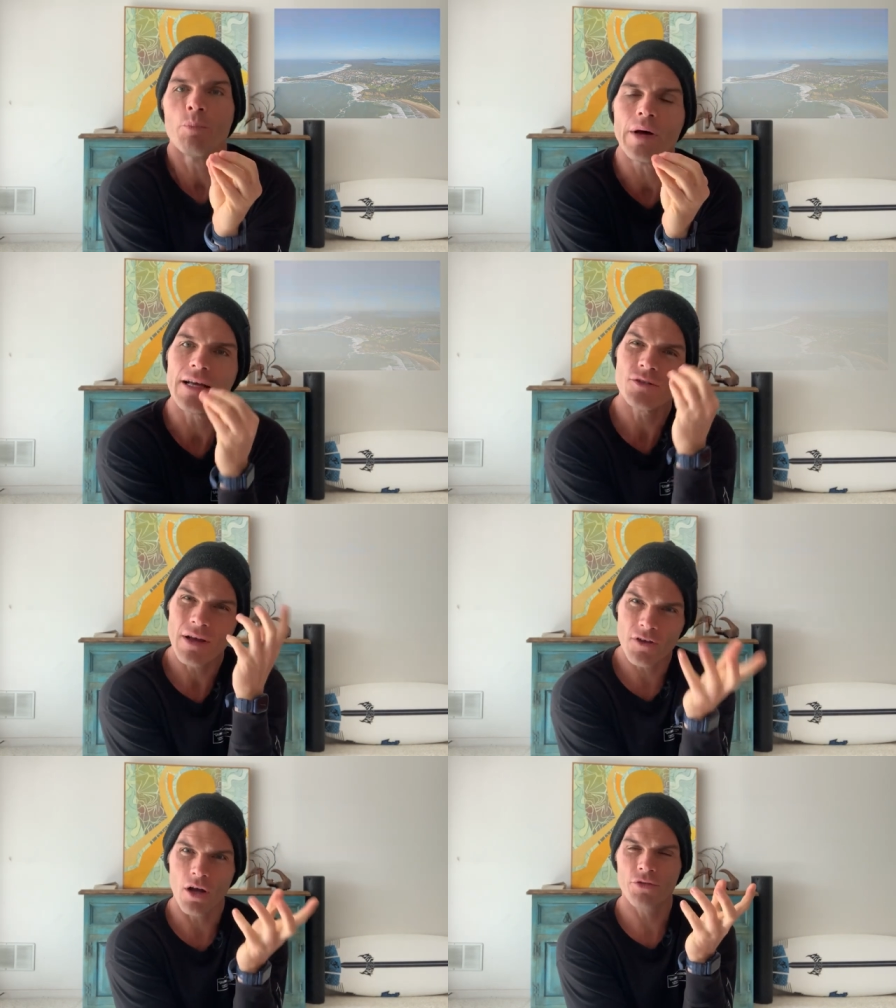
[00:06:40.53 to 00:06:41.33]
But as
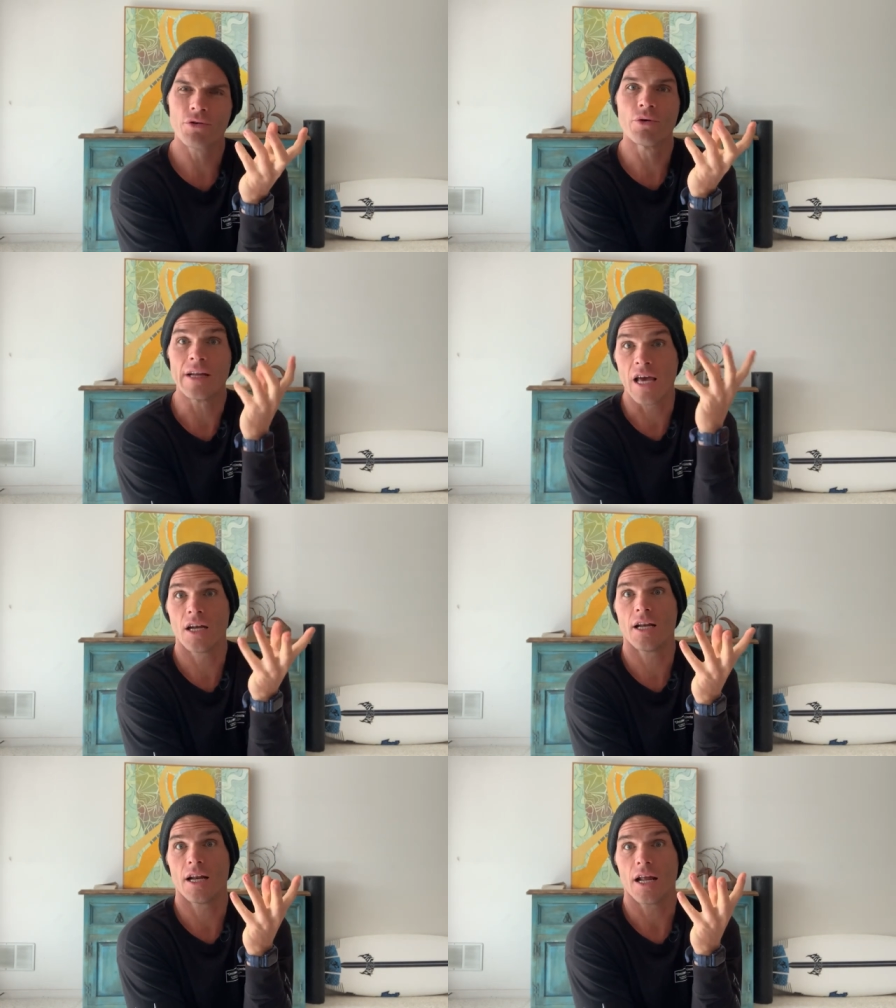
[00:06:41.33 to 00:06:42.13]
I've gone through and
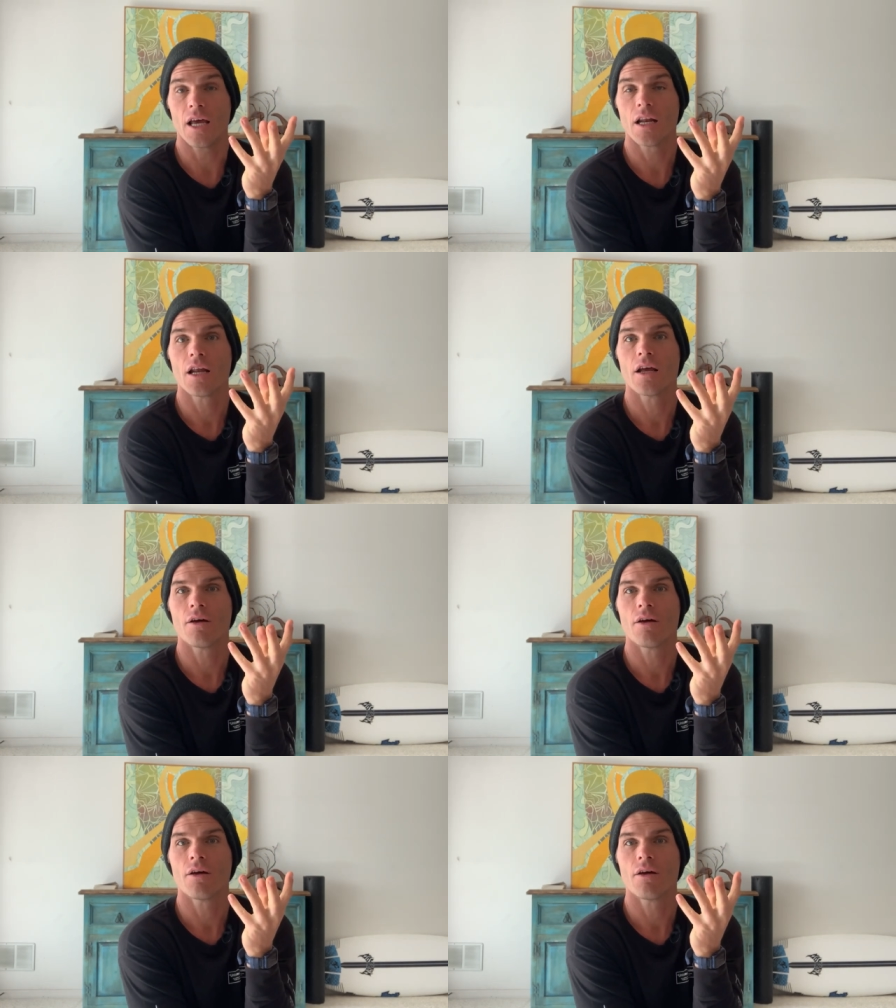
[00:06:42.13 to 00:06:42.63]
edited it,